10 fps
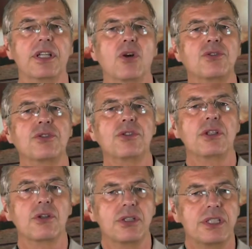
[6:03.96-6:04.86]
the
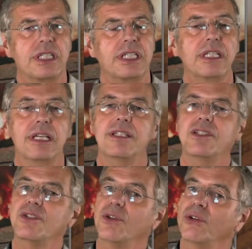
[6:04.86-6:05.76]
oxygen content, and
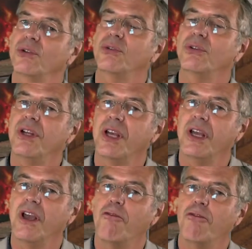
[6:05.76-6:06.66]
it's not good
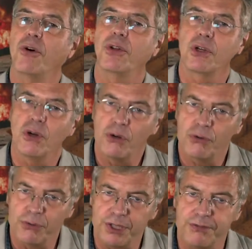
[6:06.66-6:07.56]
for the
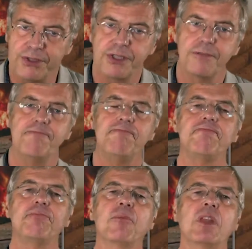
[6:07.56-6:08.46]
coral reefs.
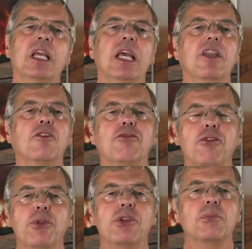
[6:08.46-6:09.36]
The
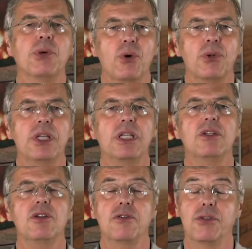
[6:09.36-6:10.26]
fourth
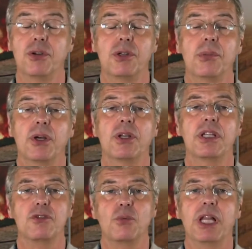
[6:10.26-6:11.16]
component you've heard about
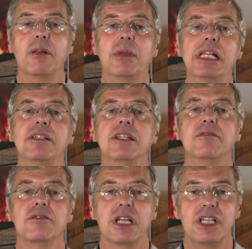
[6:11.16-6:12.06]
as well, melting
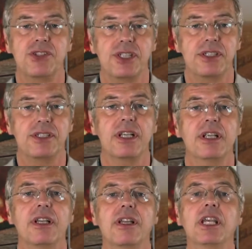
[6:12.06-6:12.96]
of glaciers.
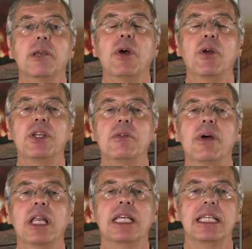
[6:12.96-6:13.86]
Think about the
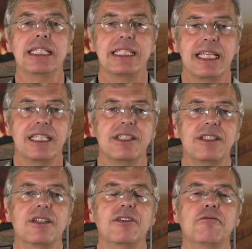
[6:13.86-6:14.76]
Himalayas
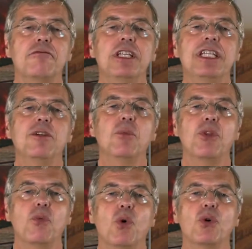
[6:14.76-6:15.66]
as feeding
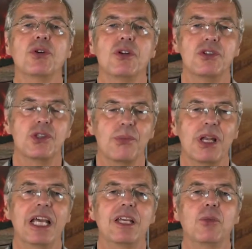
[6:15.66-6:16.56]
with water,
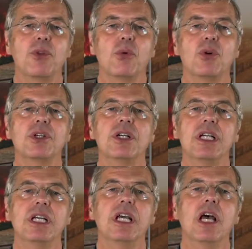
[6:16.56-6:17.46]
supplying with water
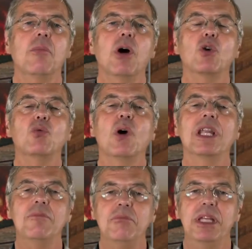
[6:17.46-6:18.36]
about
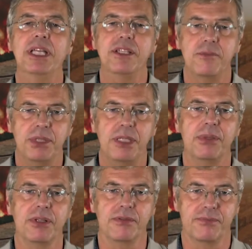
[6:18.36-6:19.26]
1 billion
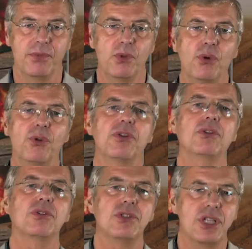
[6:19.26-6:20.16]
people, north
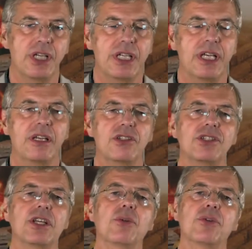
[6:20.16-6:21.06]
to China,
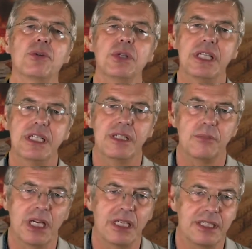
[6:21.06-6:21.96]
south to India and
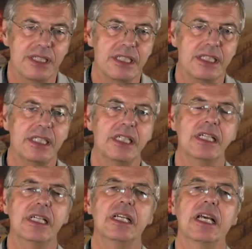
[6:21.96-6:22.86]
Bangladesh.
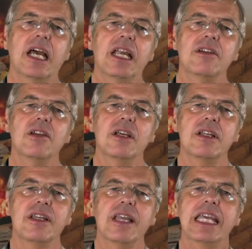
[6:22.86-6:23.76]
And
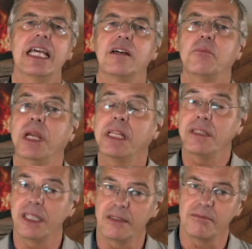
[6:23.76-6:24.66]
they are
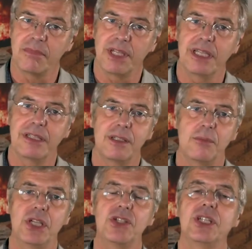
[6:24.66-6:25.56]
melting, they are
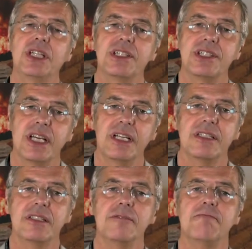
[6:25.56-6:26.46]
diminishing in
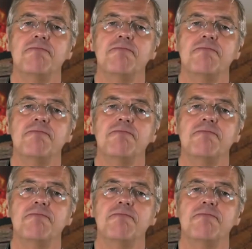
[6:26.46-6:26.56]
size.